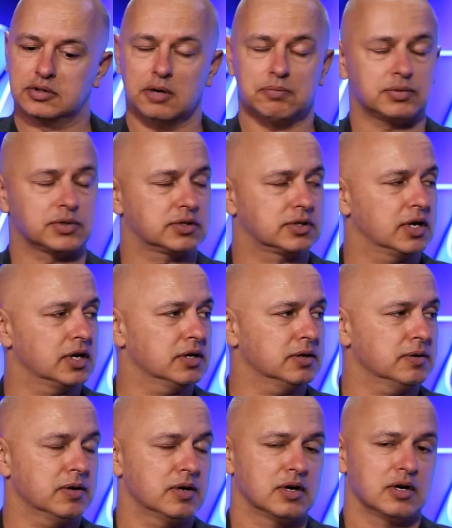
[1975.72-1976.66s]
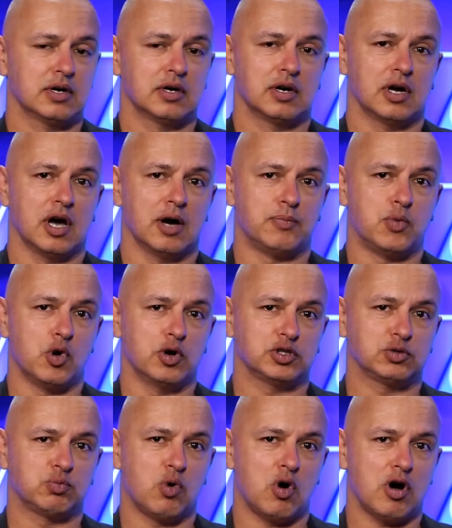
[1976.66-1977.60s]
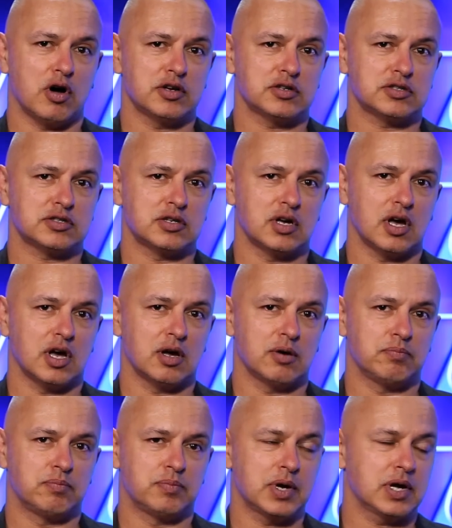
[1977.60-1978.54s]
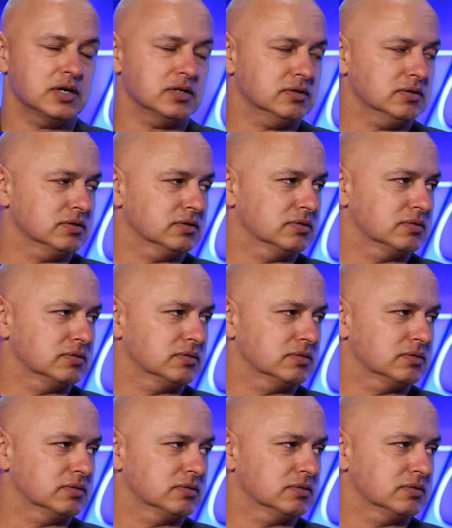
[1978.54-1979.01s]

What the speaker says: tips then, points-wise, Ben?